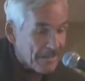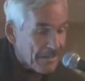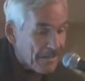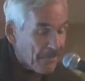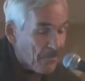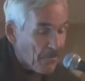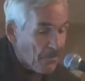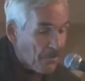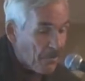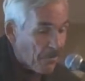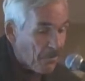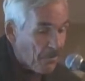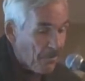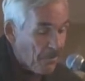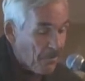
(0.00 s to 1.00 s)
um,
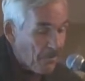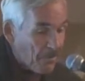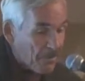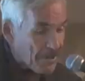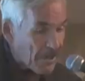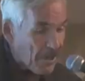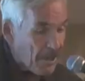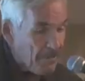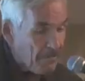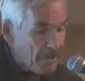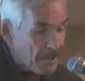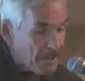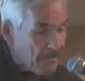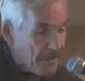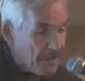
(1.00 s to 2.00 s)
time
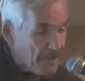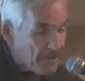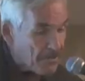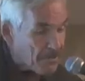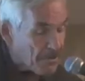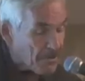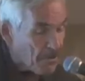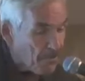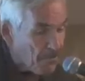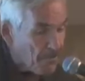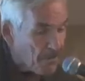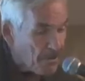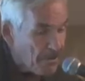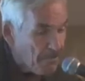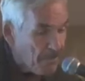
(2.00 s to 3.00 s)
and space are so
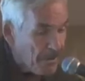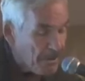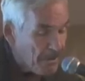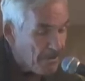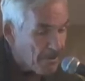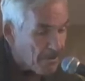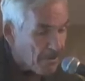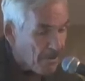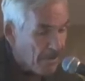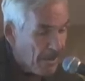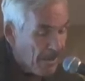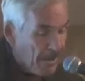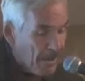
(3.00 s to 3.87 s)
fundamental.